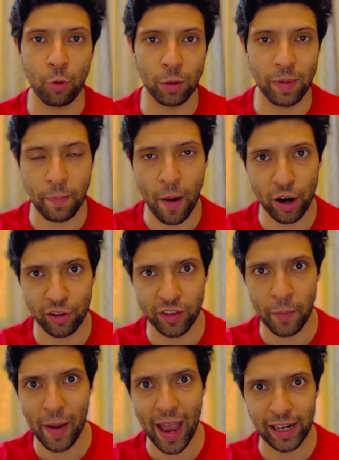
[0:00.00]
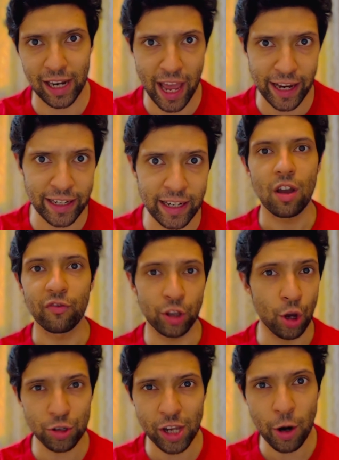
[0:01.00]
will be part of the back line. For
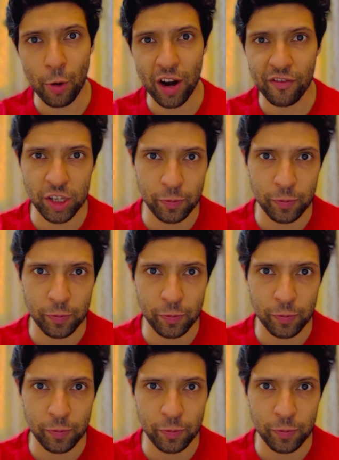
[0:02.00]
those unaware of his